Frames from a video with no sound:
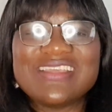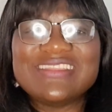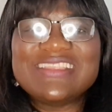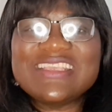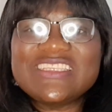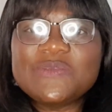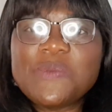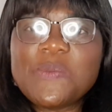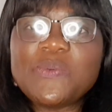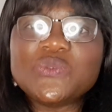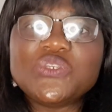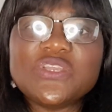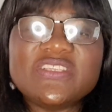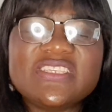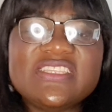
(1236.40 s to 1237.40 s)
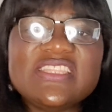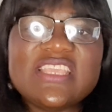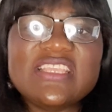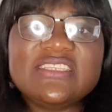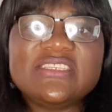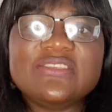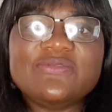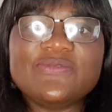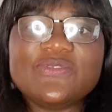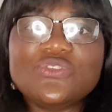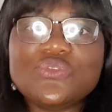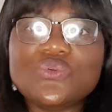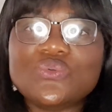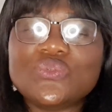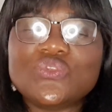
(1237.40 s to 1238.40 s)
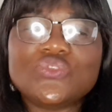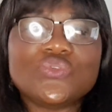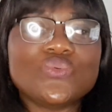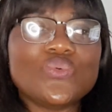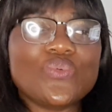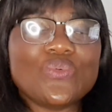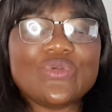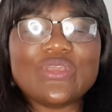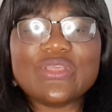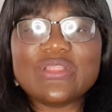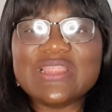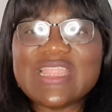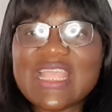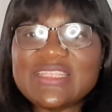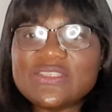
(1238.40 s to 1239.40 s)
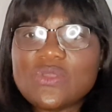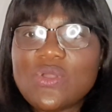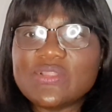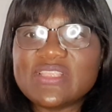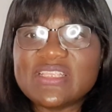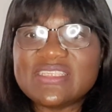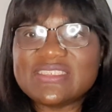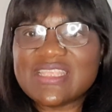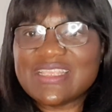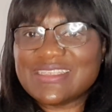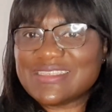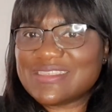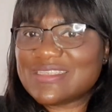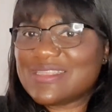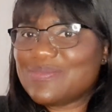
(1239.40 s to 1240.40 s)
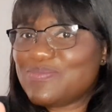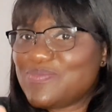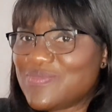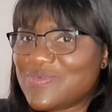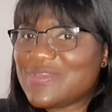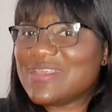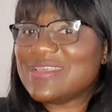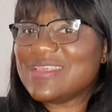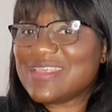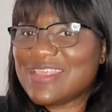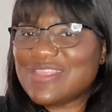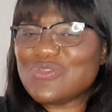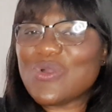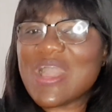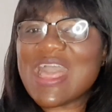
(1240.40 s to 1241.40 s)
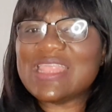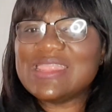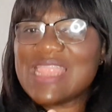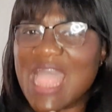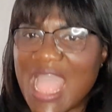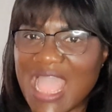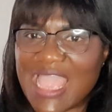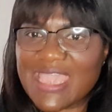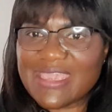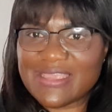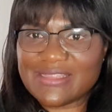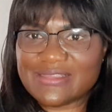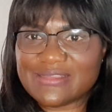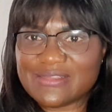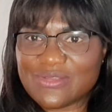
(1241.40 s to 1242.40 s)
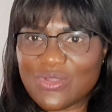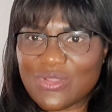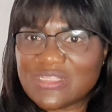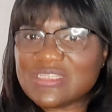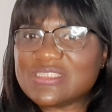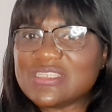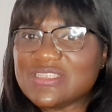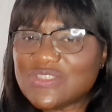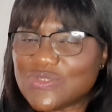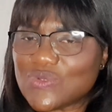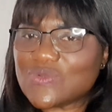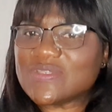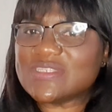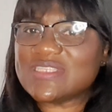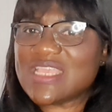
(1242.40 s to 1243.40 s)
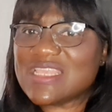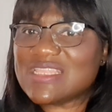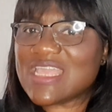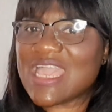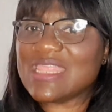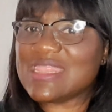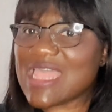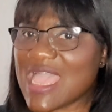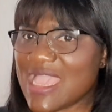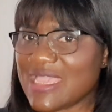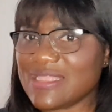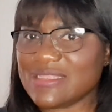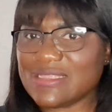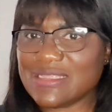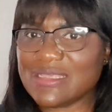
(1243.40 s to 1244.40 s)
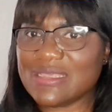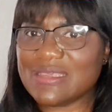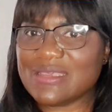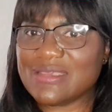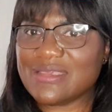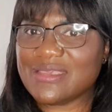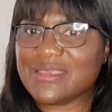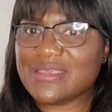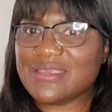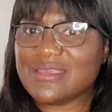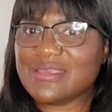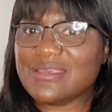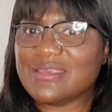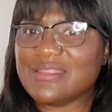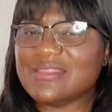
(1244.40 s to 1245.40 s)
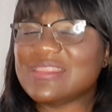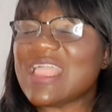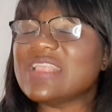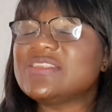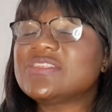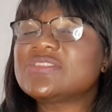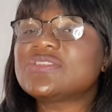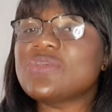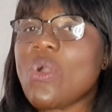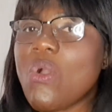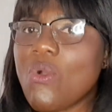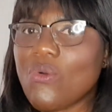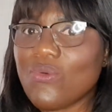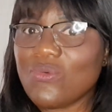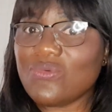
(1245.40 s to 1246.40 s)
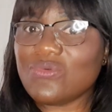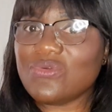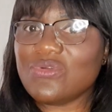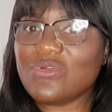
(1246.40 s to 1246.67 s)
These people just need you to let all these things, you know, align. All these things you're saying align. That's all.